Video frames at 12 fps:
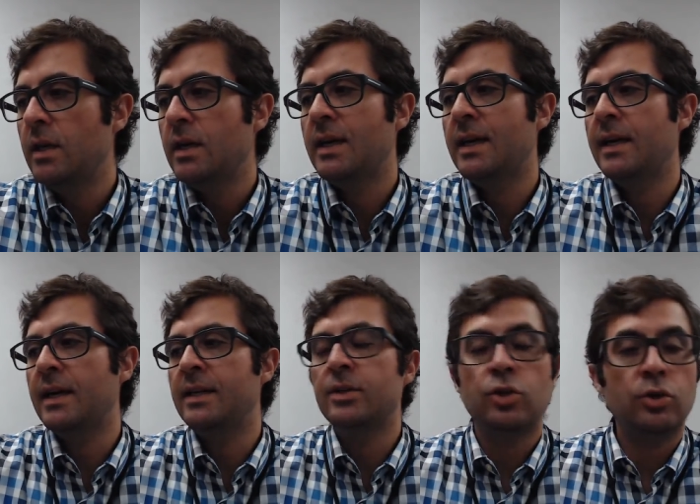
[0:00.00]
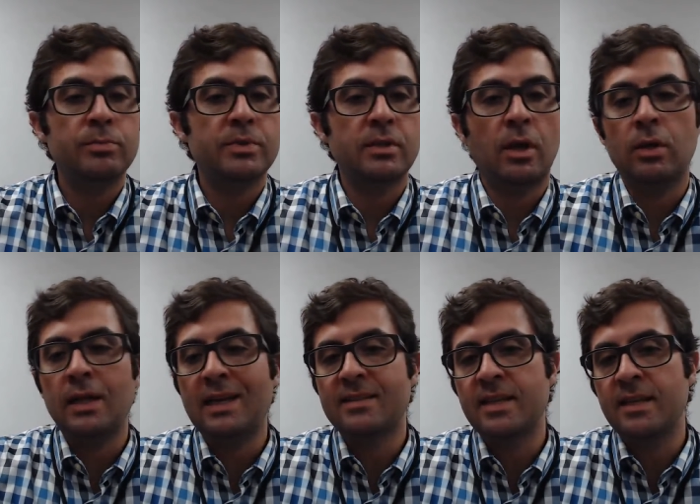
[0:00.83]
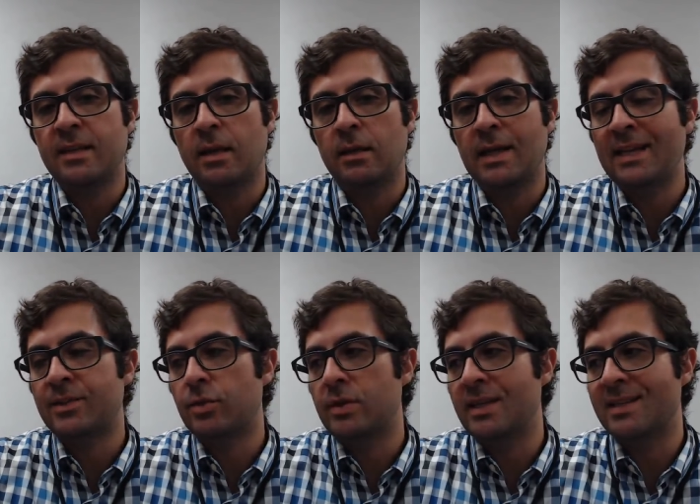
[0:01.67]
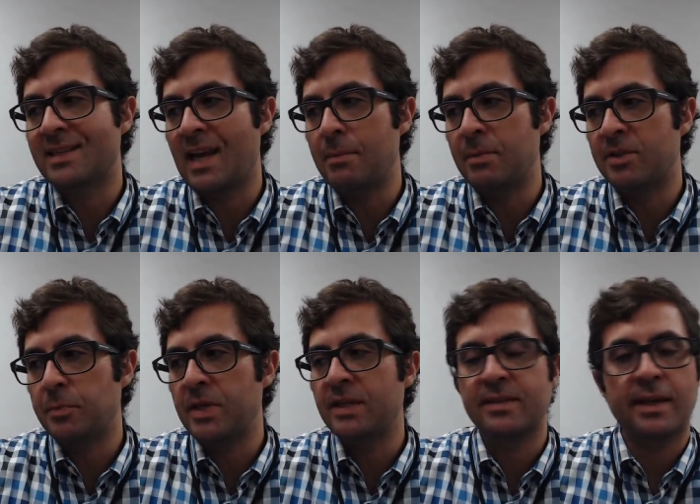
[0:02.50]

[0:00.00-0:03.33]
I'll answer the assignments piece.